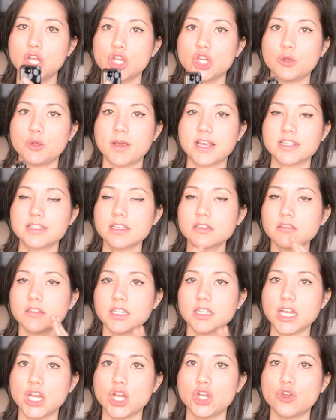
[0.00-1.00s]
You basically
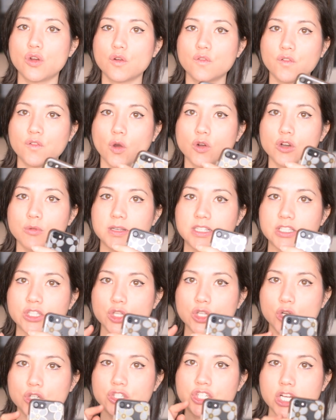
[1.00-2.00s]
need your phone to be
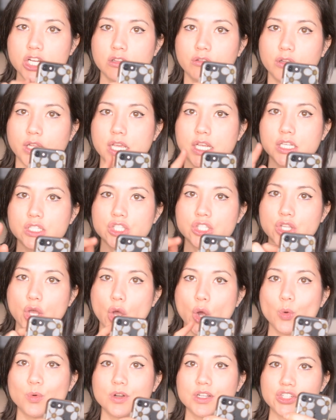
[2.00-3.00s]
surgically
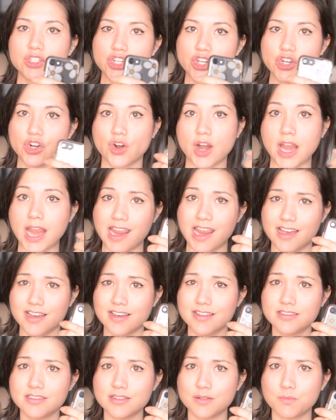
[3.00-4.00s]
sewn to your
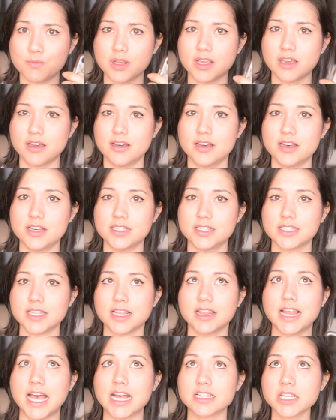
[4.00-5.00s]
hand because
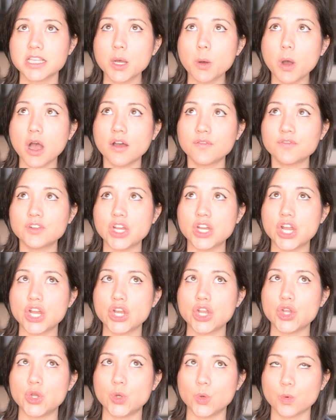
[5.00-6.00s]
that's how
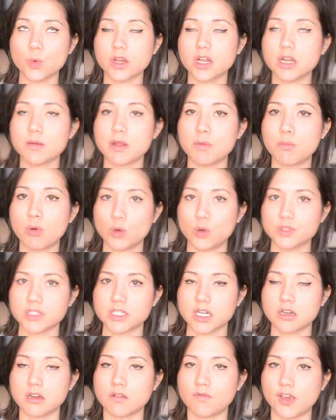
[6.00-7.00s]
often you're going to be
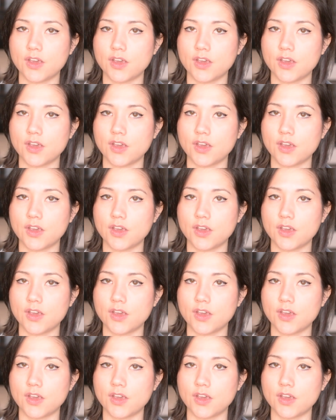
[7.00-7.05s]
posting to